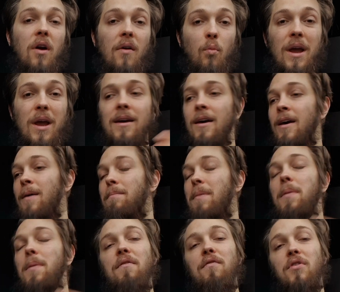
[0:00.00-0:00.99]
week,
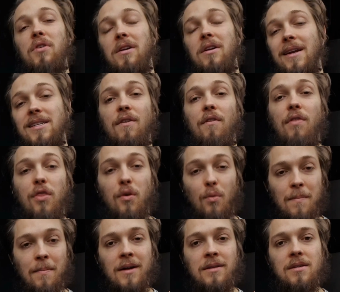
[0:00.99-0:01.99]
maybe for the next
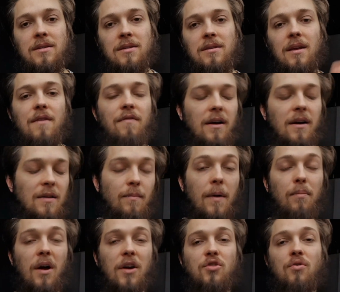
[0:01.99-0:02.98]
3 months, if I get
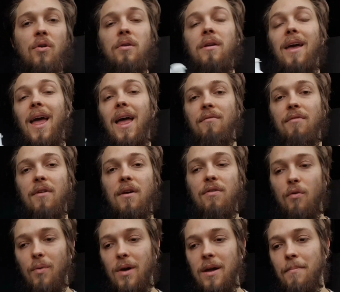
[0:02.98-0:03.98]
my blood drawn every
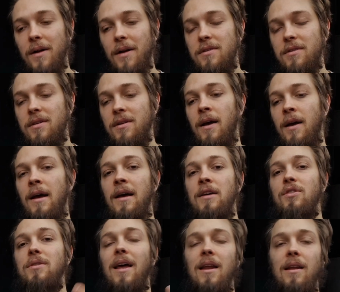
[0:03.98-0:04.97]
3 months.
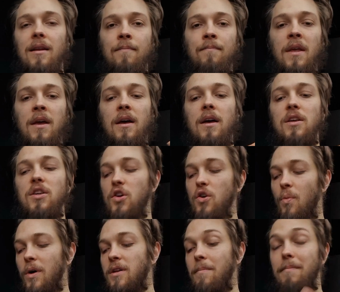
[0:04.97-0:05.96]
So then
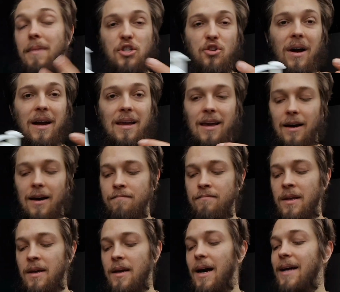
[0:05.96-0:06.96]
you would measure
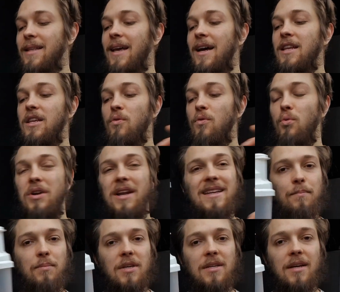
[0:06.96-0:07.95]
again, and then you would
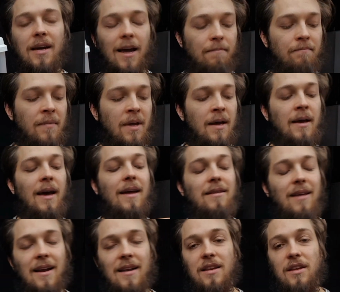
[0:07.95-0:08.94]
adapt this again.
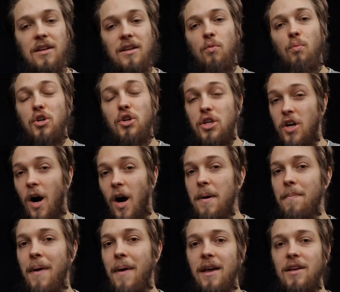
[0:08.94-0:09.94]
And then you would just
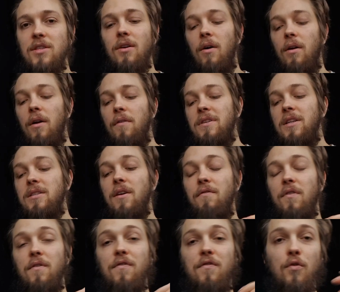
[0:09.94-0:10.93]
copy paste all of these
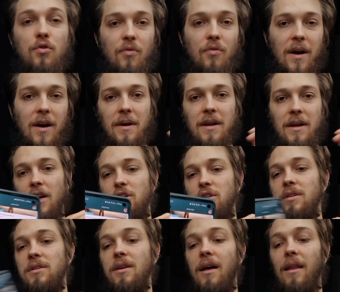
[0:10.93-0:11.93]
different food
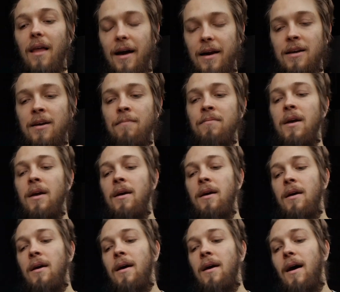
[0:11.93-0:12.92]
recommendations, like
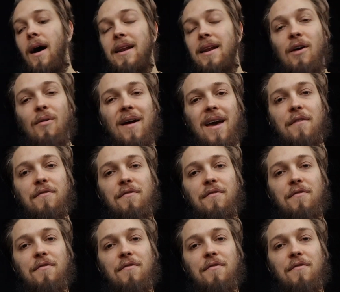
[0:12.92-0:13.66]
I now have